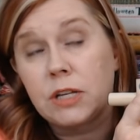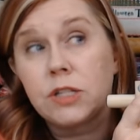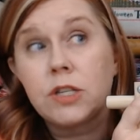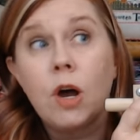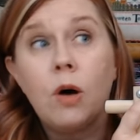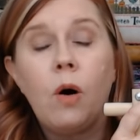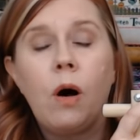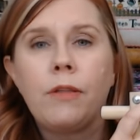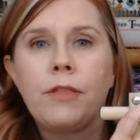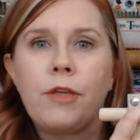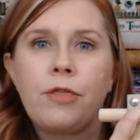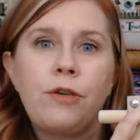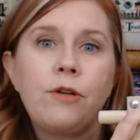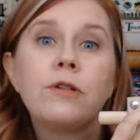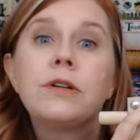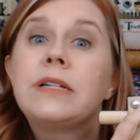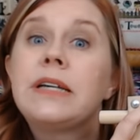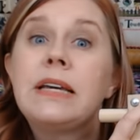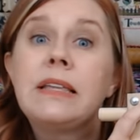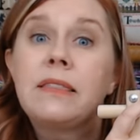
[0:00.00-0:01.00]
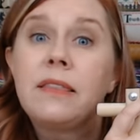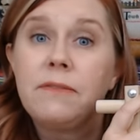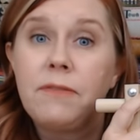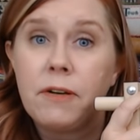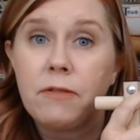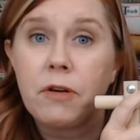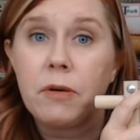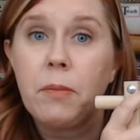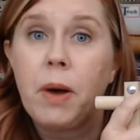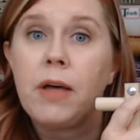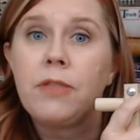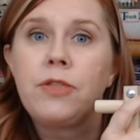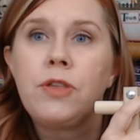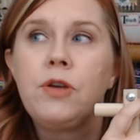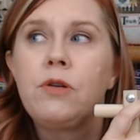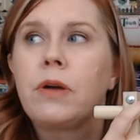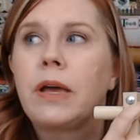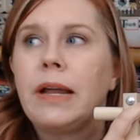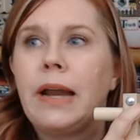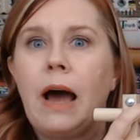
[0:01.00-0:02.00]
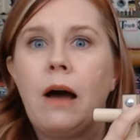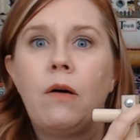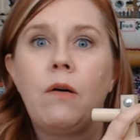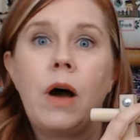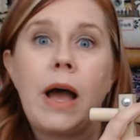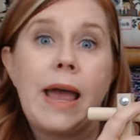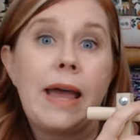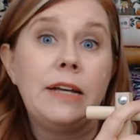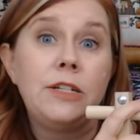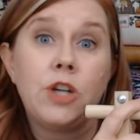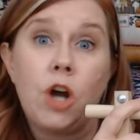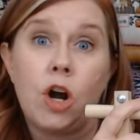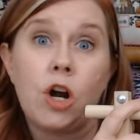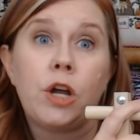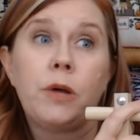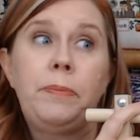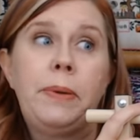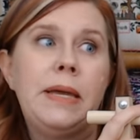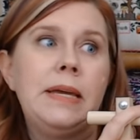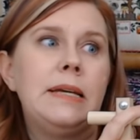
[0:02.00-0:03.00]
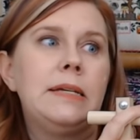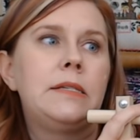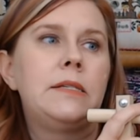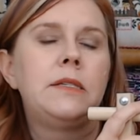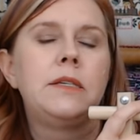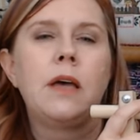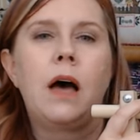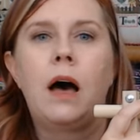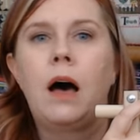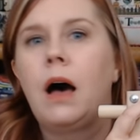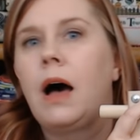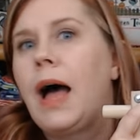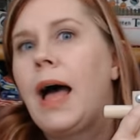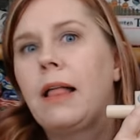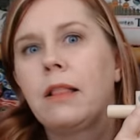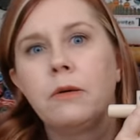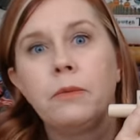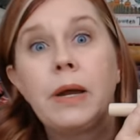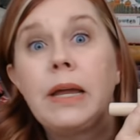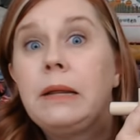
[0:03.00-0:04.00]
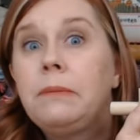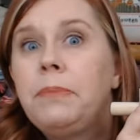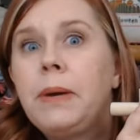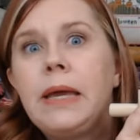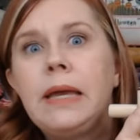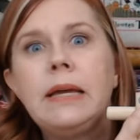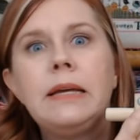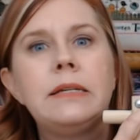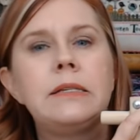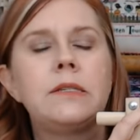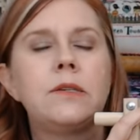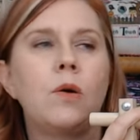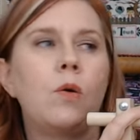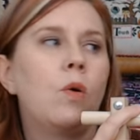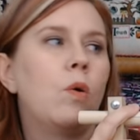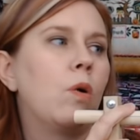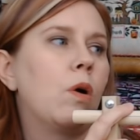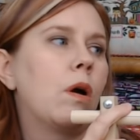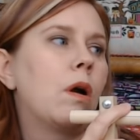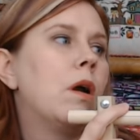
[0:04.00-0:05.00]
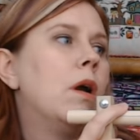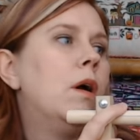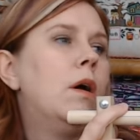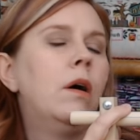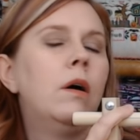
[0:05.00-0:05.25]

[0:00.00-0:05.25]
So on the thirteenth of every month, you get out a dark piece, a Halloween piece, or